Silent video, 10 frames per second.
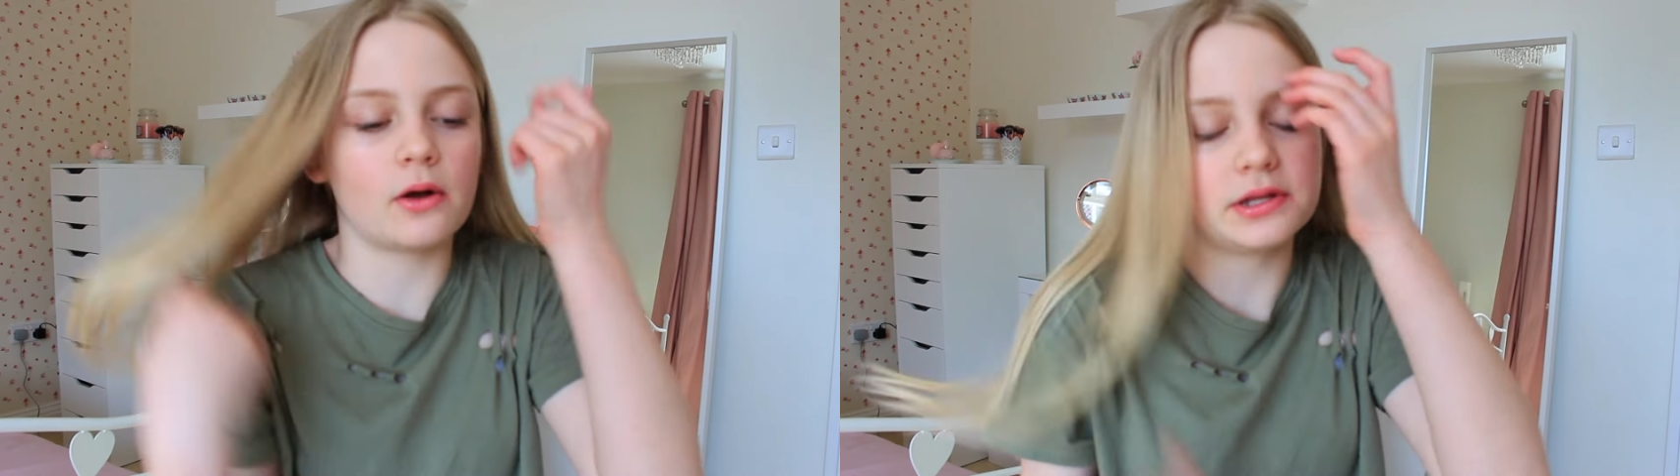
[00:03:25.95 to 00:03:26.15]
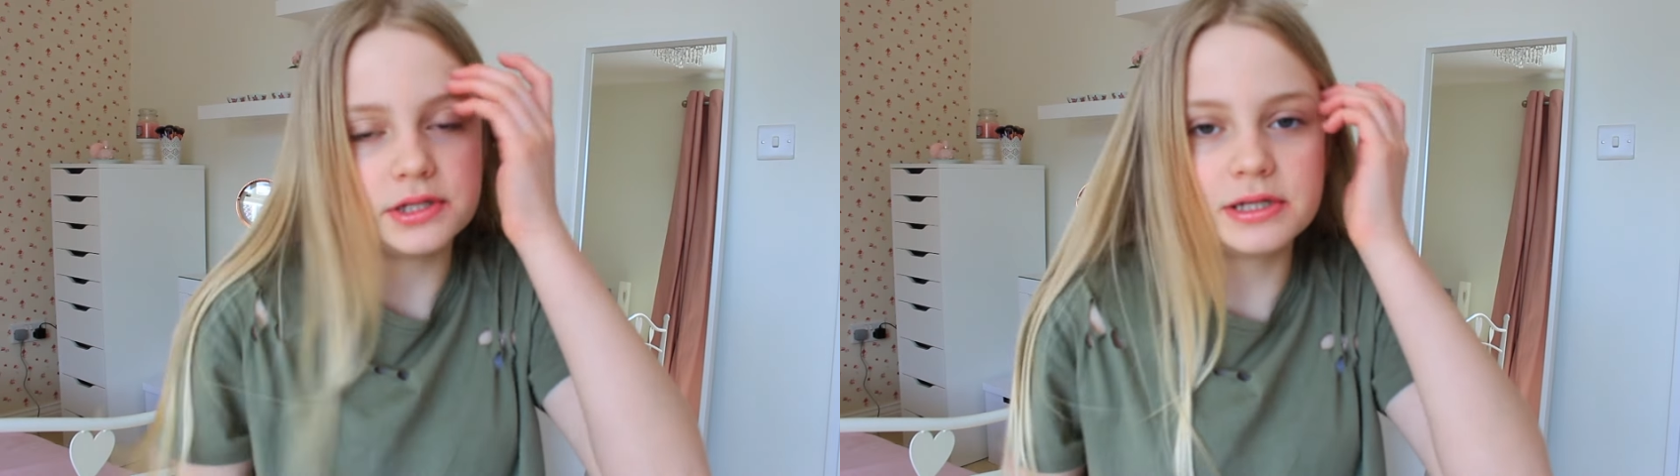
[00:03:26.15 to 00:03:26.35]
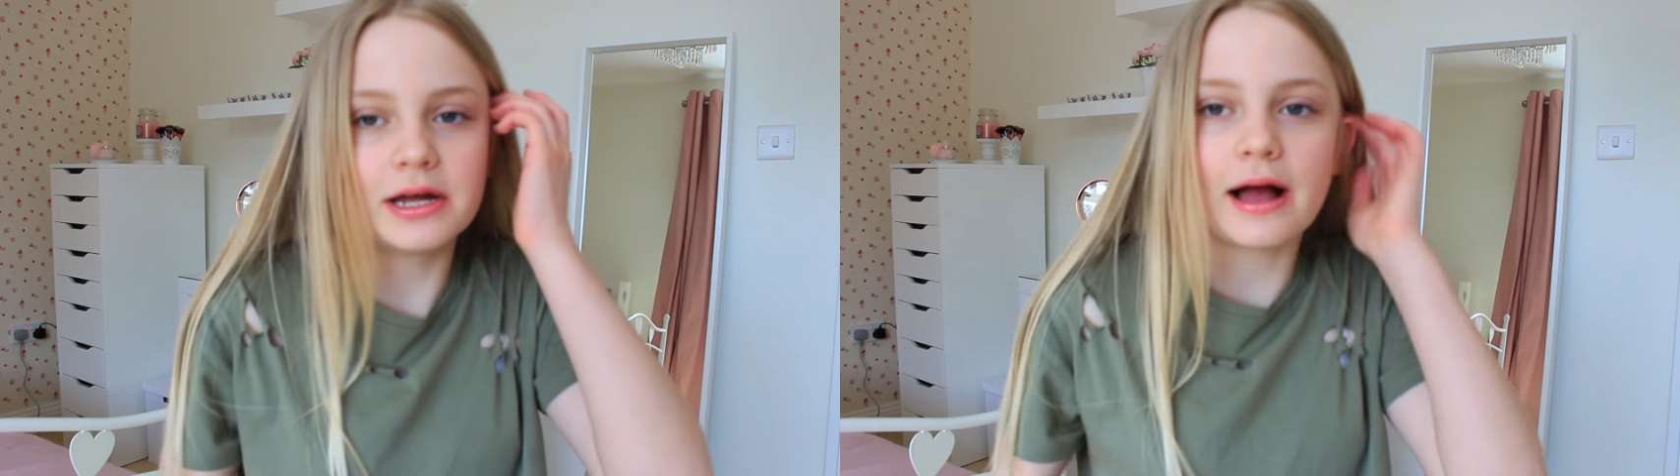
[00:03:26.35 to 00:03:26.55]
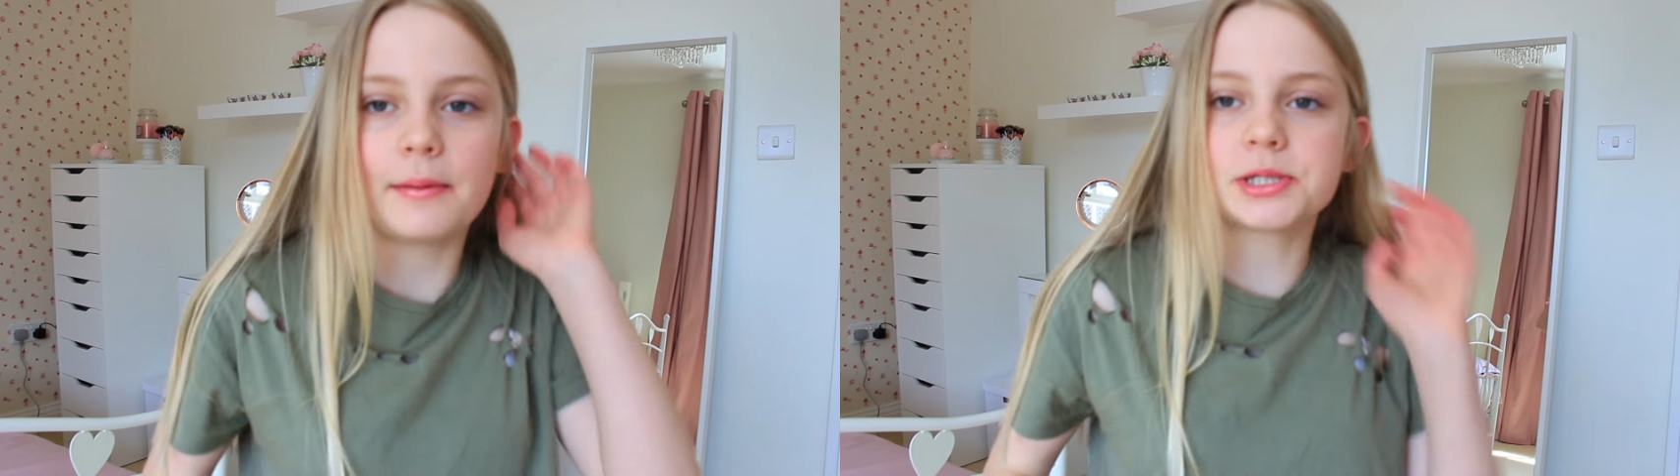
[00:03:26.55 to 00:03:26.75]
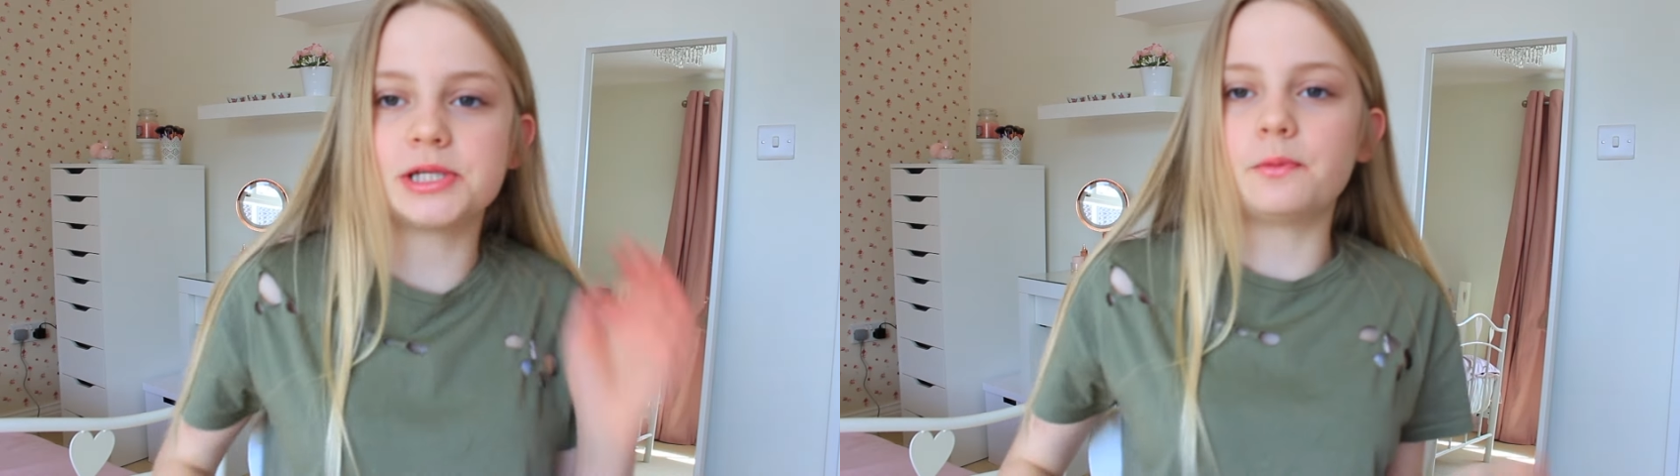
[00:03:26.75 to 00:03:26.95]
got a New Look
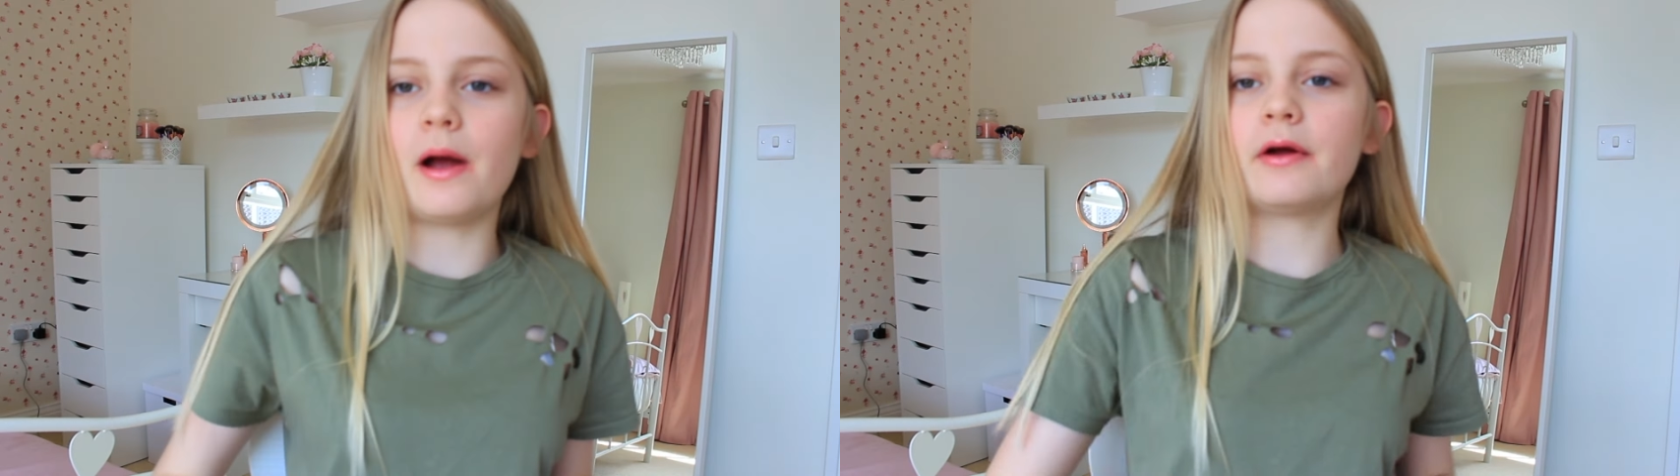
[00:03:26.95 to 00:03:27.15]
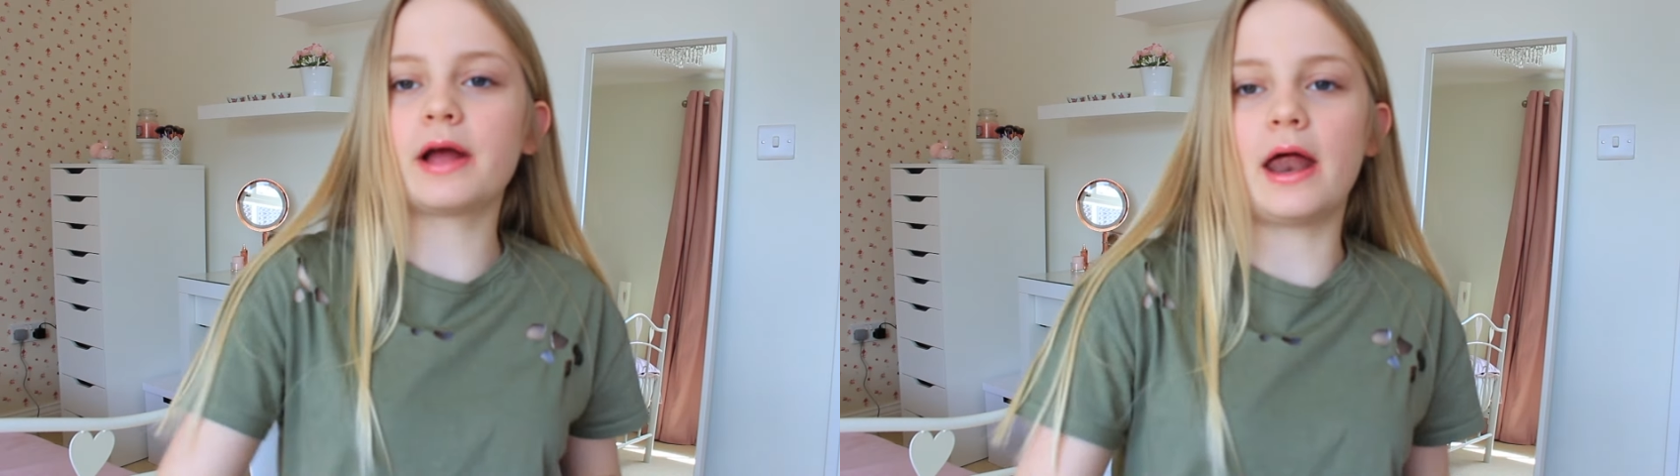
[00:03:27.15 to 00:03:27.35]
I'm actually wearing,